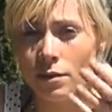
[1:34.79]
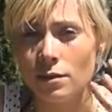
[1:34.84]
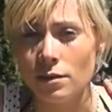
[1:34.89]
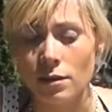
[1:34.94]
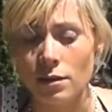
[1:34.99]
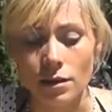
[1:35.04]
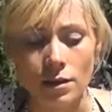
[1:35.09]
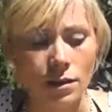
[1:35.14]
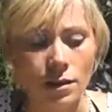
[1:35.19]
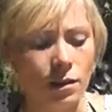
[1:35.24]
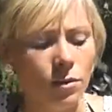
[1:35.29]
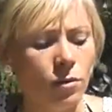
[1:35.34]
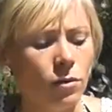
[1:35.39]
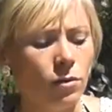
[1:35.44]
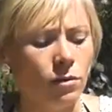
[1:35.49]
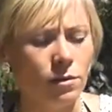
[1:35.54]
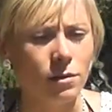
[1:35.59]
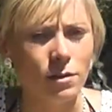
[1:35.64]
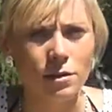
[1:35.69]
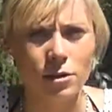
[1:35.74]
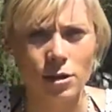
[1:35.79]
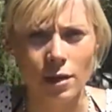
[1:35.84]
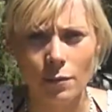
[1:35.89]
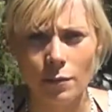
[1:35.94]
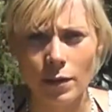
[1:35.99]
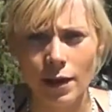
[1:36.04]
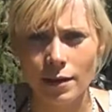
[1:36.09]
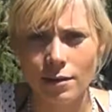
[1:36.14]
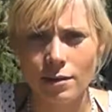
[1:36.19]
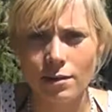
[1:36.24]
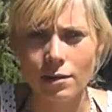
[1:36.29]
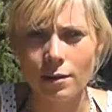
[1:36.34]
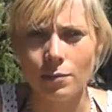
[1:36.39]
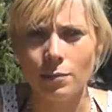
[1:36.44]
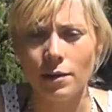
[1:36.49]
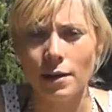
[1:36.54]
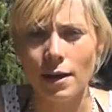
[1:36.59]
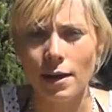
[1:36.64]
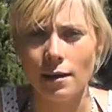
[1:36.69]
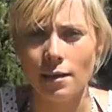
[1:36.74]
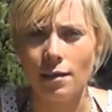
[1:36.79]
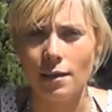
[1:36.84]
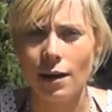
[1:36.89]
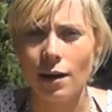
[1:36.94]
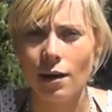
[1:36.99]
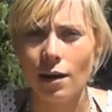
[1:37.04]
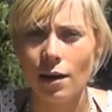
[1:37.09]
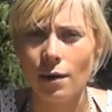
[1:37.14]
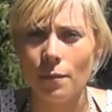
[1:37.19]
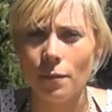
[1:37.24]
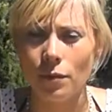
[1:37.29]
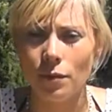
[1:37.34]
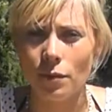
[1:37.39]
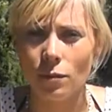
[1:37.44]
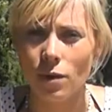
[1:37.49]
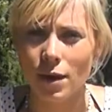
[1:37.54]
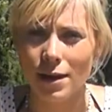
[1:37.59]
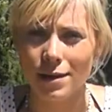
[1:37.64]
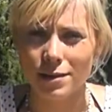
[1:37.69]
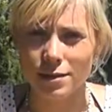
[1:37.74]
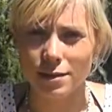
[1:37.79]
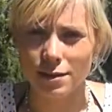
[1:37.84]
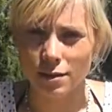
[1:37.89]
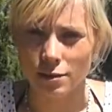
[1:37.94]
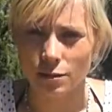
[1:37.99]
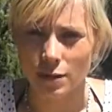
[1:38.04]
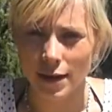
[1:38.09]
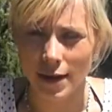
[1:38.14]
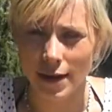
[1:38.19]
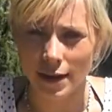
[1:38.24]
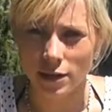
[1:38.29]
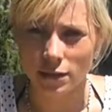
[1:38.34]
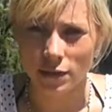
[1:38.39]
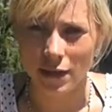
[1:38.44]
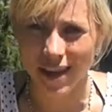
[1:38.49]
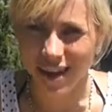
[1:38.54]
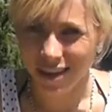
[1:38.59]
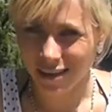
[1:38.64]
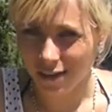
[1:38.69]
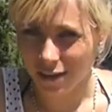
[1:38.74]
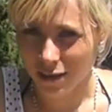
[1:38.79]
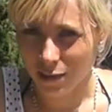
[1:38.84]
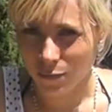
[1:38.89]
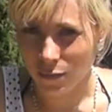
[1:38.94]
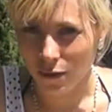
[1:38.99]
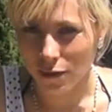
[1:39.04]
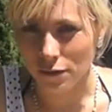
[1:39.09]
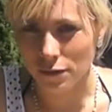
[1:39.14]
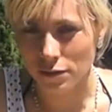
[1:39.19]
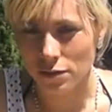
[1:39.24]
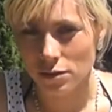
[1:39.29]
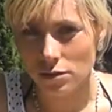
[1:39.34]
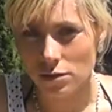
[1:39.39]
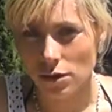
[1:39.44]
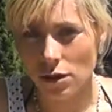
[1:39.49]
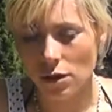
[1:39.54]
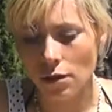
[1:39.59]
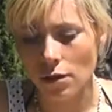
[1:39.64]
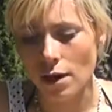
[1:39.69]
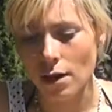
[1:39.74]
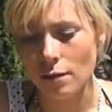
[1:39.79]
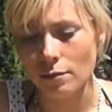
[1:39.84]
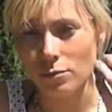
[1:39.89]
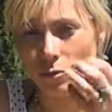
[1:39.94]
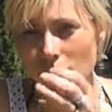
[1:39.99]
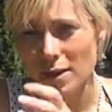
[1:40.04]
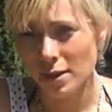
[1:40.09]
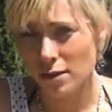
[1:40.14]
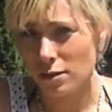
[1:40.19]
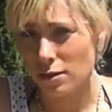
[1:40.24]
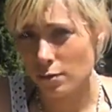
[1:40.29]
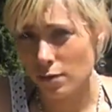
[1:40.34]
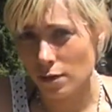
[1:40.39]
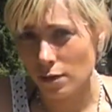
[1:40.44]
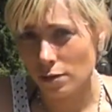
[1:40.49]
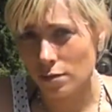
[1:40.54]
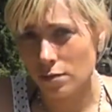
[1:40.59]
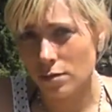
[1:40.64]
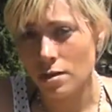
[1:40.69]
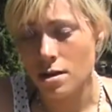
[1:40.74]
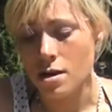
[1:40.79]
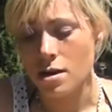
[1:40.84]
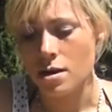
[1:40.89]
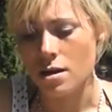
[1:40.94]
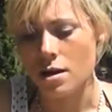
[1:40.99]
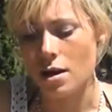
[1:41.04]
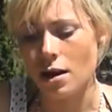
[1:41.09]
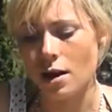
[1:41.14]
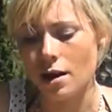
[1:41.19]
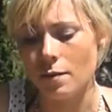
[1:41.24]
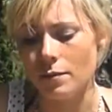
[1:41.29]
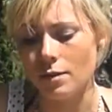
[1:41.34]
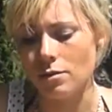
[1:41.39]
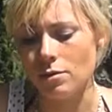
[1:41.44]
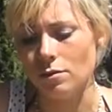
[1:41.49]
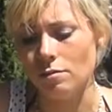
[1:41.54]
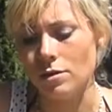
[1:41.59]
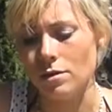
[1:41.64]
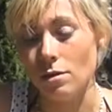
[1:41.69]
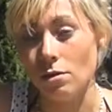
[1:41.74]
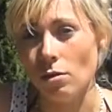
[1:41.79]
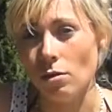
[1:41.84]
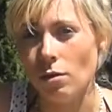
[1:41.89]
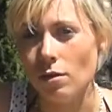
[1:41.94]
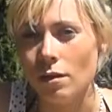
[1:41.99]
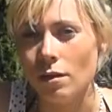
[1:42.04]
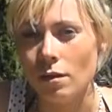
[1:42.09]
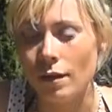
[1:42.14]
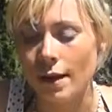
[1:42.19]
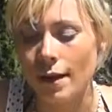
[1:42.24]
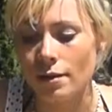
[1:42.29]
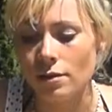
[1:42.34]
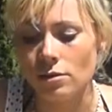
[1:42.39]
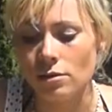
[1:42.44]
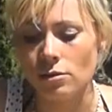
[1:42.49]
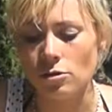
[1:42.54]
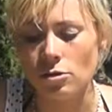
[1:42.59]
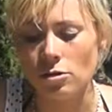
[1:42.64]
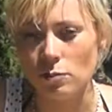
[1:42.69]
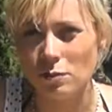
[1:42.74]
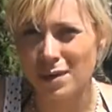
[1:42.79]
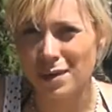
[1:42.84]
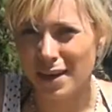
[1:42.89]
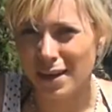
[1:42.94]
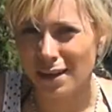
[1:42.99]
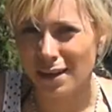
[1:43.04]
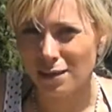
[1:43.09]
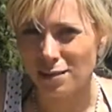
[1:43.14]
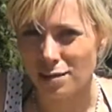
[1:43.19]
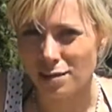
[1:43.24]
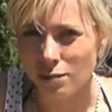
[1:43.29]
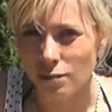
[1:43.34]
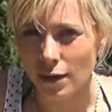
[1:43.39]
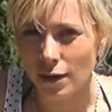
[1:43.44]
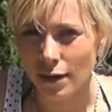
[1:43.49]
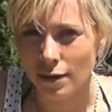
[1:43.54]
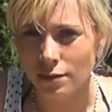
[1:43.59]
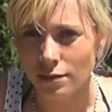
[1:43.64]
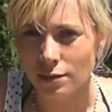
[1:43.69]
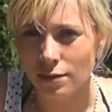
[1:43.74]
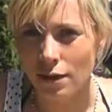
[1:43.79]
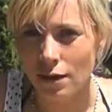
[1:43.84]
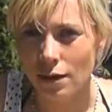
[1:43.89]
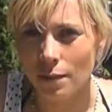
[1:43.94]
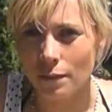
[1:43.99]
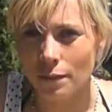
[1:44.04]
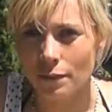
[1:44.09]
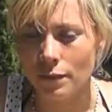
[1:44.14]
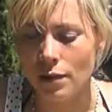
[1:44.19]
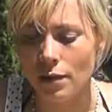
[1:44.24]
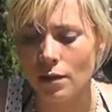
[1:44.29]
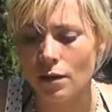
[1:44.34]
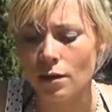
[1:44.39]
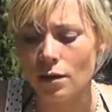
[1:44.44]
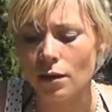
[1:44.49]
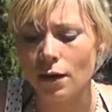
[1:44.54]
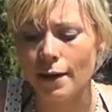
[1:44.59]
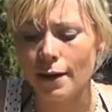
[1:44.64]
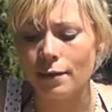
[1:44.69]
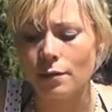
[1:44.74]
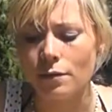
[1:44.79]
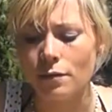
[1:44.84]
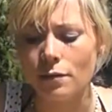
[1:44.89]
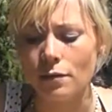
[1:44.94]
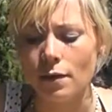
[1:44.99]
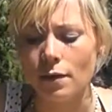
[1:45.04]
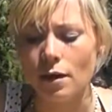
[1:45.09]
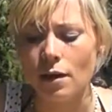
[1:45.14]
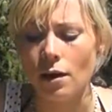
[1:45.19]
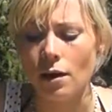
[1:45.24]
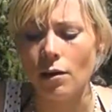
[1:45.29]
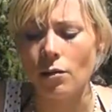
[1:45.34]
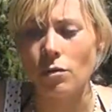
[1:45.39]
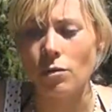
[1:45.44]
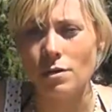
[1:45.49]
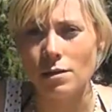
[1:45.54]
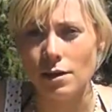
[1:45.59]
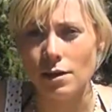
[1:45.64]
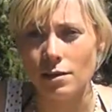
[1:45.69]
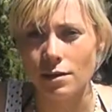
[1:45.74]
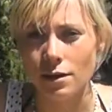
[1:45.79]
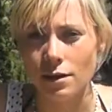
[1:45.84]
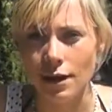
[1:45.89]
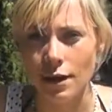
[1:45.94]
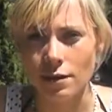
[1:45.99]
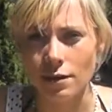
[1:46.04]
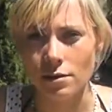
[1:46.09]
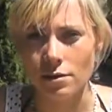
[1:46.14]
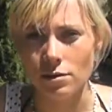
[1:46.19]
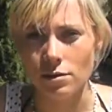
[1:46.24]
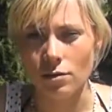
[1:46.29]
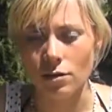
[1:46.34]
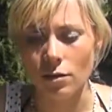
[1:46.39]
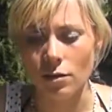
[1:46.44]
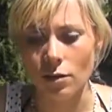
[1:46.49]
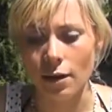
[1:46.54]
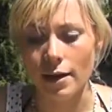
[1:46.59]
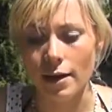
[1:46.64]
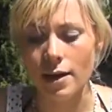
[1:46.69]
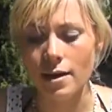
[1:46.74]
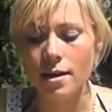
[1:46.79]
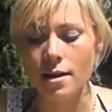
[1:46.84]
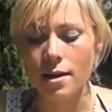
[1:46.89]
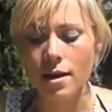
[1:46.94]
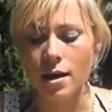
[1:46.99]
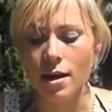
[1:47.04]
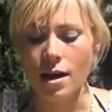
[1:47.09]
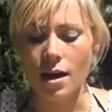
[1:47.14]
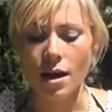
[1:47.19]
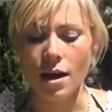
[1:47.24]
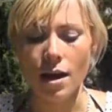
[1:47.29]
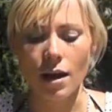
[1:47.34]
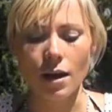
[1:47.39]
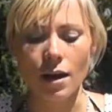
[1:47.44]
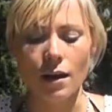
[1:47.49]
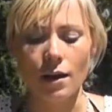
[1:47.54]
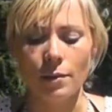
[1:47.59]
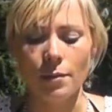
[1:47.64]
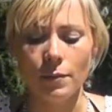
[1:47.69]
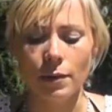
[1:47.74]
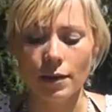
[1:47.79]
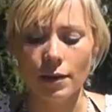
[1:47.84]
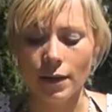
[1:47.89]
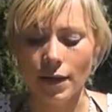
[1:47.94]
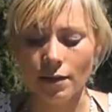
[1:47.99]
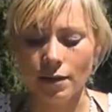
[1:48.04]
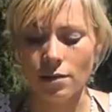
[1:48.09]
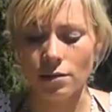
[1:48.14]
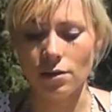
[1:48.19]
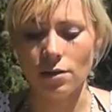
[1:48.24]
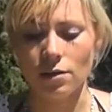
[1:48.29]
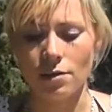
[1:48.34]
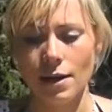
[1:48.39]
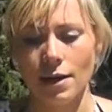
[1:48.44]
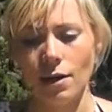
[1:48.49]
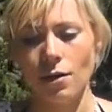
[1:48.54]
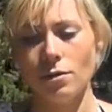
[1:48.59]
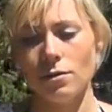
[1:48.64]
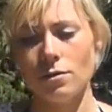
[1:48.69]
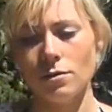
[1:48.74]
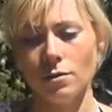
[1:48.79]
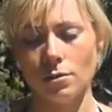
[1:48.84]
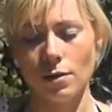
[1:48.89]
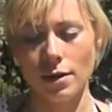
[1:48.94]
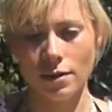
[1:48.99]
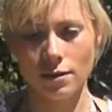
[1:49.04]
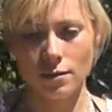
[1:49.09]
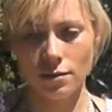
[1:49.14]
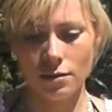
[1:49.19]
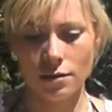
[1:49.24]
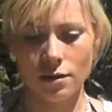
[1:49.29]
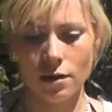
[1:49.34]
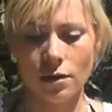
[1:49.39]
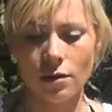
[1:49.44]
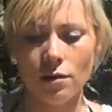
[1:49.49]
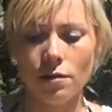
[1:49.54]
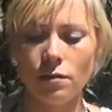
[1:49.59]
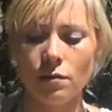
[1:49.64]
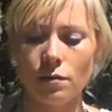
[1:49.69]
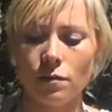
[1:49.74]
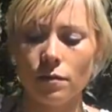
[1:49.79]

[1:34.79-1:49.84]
The laws in Champagne stipulate that the wines need to be aged for 18 months, so 22 months is obviously longer than that, so you should be getting some nice kind of autolytic characters on the wine. Okay, so now onto the wine itself.